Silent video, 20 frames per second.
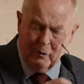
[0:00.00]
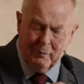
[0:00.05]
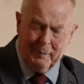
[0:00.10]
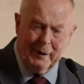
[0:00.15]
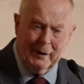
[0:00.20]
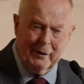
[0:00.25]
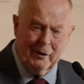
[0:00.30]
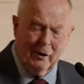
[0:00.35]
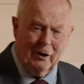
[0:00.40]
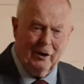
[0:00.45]

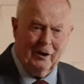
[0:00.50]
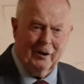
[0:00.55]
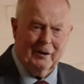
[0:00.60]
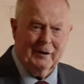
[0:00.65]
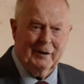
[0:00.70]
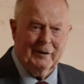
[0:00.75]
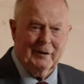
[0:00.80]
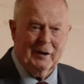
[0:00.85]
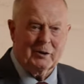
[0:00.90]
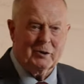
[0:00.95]
be gone
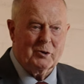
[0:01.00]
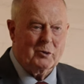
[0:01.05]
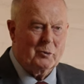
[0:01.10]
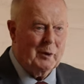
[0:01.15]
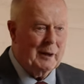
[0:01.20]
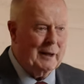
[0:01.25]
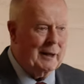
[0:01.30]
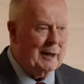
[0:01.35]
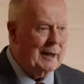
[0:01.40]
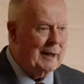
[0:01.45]
in the
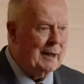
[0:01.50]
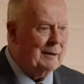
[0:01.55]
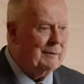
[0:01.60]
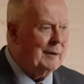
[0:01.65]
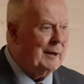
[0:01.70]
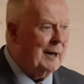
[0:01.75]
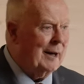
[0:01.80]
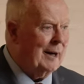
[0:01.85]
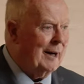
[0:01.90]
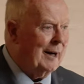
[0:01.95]
twinkling of
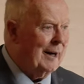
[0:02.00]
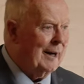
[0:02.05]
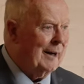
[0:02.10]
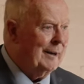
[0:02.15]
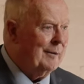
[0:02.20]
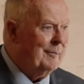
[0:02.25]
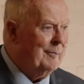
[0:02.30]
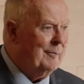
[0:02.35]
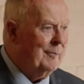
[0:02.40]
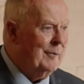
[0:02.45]
an
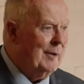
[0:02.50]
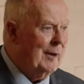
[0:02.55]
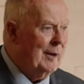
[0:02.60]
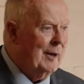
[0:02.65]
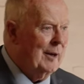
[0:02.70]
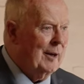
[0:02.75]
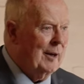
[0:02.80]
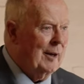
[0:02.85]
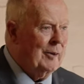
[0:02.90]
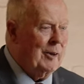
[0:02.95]
eye.
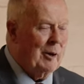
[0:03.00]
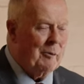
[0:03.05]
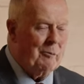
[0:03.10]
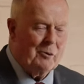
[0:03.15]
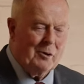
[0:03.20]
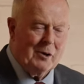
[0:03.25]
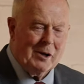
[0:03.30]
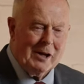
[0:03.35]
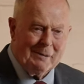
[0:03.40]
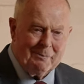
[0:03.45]
The
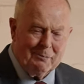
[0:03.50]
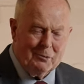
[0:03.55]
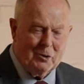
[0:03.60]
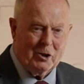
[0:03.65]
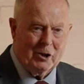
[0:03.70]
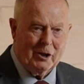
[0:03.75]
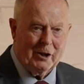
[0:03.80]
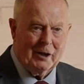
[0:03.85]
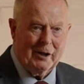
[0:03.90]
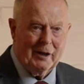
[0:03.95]

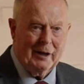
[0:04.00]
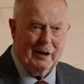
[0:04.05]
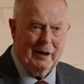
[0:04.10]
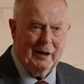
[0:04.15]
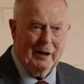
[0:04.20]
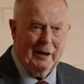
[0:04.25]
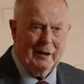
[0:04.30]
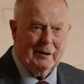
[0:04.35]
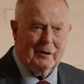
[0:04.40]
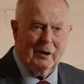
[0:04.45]
rapture,
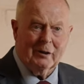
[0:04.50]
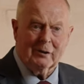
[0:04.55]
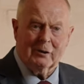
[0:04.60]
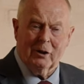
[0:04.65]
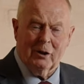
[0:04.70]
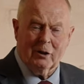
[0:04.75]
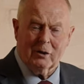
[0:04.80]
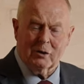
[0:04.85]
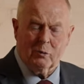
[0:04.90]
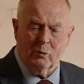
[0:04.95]
not
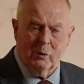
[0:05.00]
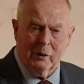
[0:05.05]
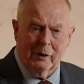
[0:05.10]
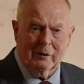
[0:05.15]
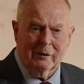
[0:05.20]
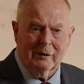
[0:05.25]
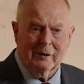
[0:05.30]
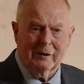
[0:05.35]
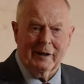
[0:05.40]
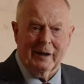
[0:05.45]
God's
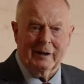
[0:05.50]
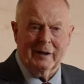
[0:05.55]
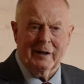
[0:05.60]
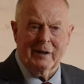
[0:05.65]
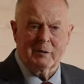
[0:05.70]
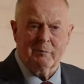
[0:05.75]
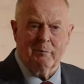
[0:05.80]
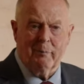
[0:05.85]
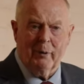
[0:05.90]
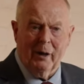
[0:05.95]
will that
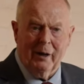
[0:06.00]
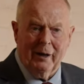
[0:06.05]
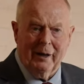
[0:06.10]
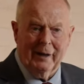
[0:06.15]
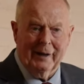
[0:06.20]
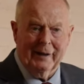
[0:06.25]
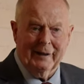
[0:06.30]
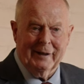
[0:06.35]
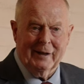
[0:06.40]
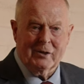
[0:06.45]
his
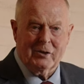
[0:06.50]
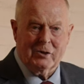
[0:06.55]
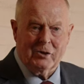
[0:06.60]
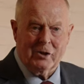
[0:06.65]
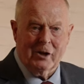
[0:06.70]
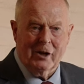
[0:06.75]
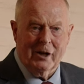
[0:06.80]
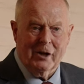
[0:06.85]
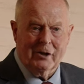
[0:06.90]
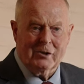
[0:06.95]
bride, his
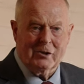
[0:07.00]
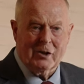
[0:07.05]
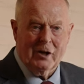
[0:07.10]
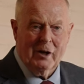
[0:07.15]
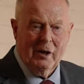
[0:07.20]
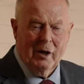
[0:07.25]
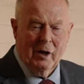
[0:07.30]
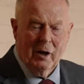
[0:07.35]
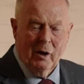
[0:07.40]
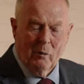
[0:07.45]
church,
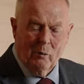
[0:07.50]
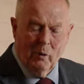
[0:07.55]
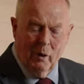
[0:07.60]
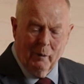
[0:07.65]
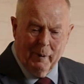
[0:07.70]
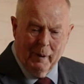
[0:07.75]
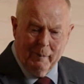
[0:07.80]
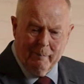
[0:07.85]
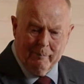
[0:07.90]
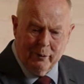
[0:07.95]
will
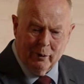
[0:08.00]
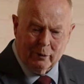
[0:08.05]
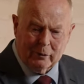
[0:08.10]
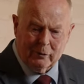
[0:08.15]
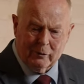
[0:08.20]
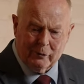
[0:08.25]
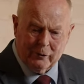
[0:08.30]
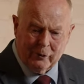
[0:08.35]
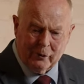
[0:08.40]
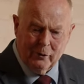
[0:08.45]
be
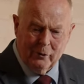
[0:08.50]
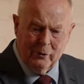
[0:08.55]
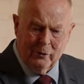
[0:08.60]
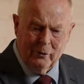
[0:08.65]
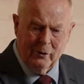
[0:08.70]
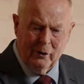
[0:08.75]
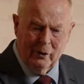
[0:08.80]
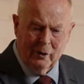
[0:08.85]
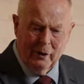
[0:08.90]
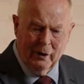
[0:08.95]
put
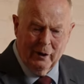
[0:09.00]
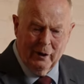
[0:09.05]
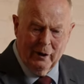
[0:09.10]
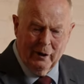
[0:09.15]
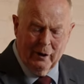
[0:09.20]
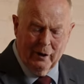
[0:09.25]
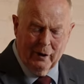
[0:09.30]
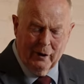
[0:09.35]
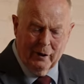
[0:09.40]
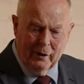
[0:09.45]
through
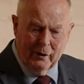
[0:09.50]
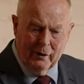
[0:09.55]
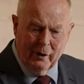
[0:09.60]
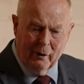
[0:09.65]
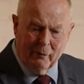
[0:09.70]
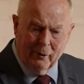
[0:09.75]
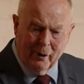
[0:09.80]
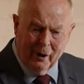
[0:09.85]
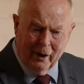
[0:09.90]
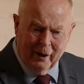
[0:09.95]
the
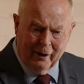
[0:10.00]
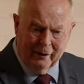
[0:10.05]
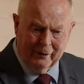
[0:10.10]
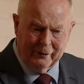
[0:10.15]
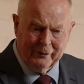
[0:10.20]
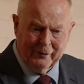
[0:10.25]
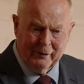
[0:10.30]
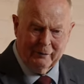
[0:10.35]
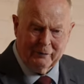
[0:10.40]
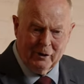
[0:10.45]

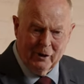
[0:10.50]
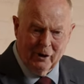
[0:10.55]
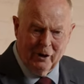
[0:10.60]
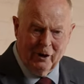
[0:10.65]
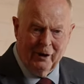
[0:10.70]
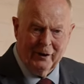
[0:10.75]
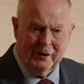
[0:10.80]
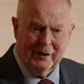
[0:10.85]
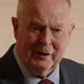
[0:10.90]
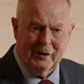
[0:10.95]
wrath of
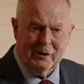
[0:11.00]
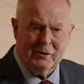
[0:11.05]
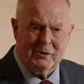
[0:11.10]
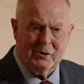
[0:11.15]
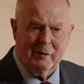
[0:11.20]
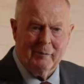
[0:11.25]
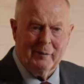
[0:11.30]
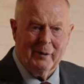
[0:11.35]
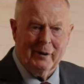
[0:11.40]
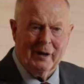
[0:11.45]
God in the
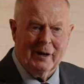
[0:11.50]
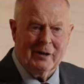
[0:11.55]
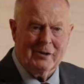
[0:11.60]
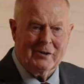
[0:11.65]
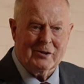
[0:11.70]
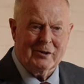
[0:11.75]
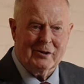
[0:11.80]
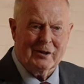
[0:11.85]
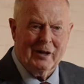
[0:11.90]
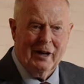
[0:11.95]

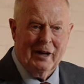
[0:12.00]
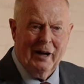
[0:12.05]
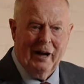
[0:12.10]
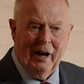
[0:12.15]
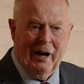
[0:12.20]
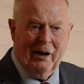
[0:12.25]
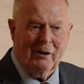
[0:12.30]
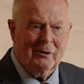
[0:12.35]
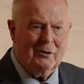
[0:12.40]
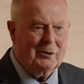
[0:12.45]
tribulation.
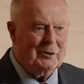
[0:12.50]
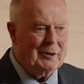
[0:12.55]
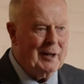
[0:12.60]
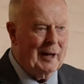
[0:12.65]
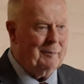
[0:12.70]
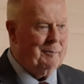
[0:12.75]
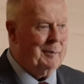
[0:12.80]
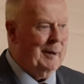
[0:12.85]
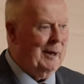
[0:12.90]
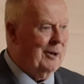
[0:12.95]
How could
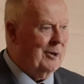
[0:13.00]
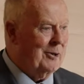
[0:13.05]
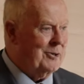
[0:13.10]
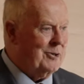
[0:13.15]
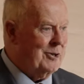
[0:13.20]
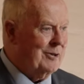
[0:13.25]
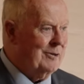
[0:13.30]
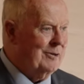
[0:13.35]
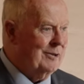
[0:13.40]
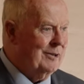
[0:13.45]
that be
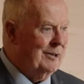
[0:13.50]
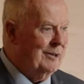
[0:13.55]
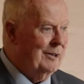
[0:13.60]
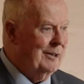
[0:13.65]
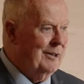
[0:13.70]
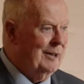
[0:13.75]
logical?